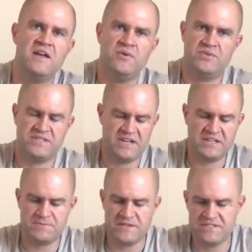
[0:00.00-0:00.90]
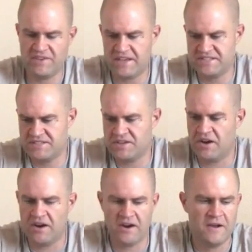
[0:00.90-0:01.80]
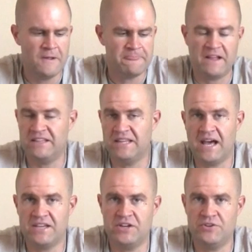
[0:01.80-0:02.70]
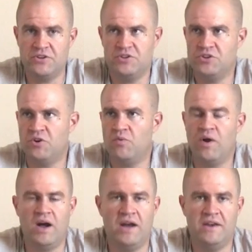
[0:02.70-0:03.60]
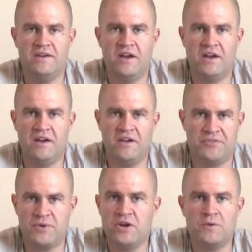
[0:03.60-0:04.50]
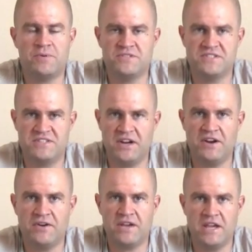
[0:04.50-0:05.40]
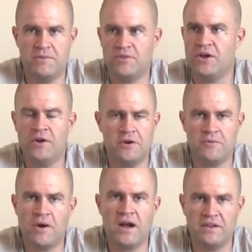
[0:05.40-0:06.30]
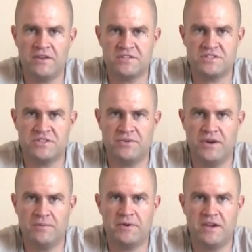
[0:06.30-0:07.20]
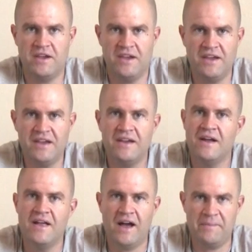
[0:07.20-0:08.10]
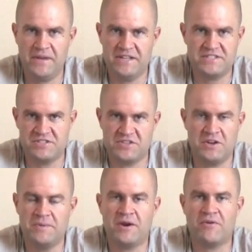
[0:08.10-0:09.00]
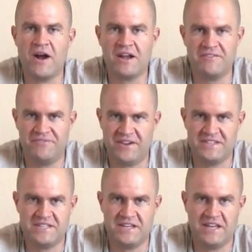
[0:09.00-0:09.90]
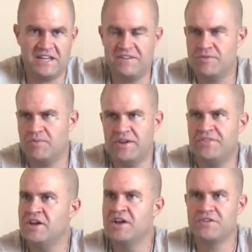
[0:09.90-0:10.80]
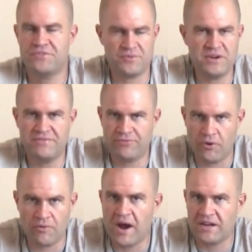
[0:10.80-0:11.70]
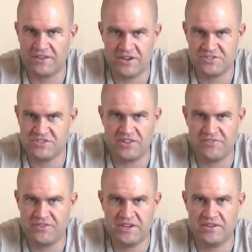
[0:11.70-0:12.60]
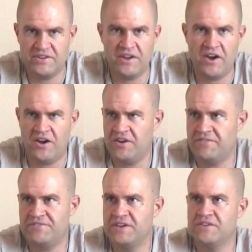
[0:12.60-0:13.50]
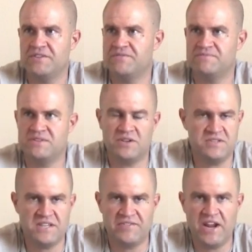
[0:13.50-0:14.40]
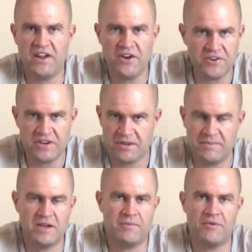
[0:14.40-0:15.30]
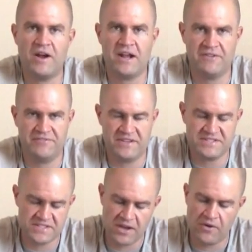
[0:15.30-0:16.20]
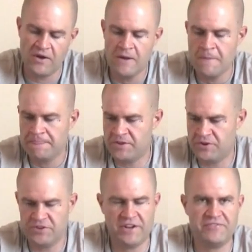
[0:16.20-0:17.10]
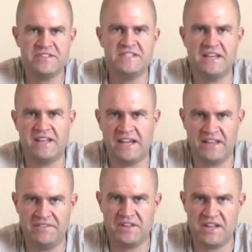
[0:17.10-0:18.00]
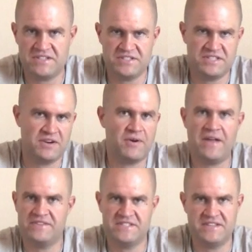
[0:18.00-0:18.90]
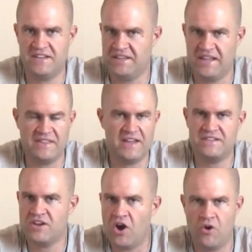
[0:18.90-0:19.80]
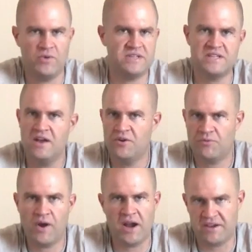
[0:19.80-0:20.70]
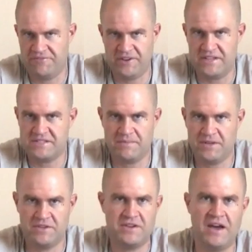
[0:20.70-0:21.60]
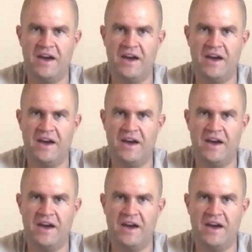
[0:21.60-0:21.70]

but as inexpensive as these are, a lot, you know, you don't want a 300 person scenario game with 100 rocket launchers showing up, okay? I mean, it's just gonna be a rocket fest. And even with 3 to 4 rocket launchers on the field, on a field of, you know, 700-800, it can become a rocket fest. So, you know, you definitely see it like at Living Legends in and around the city. That is always rocket fest. I mean,